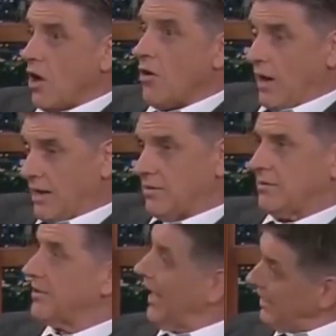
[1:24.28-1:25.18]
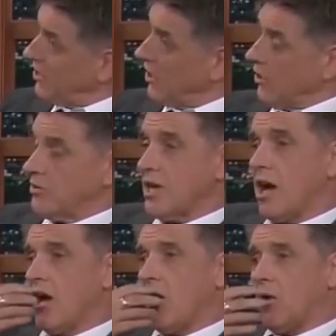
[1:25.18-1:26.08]
No, thank you.
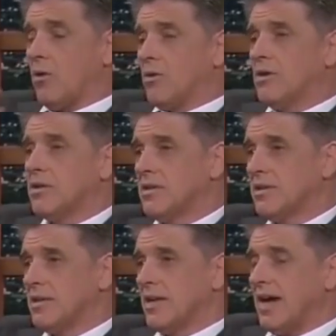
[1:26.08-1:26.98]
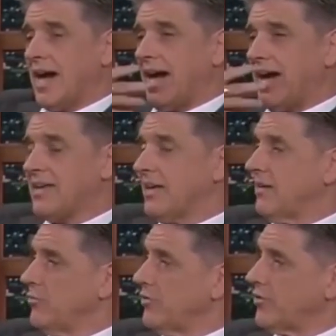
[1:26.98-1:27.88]
No.
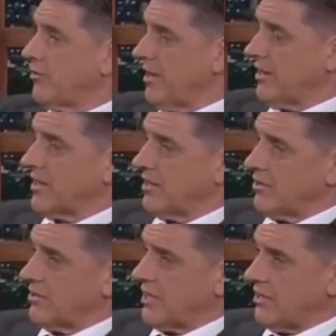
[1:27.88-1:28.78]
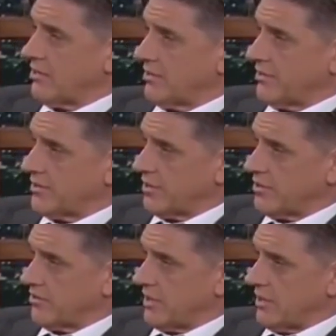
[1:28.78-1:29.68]
I moved to America and got dental
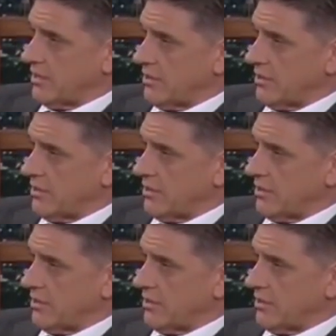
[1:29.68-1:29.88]
surgery.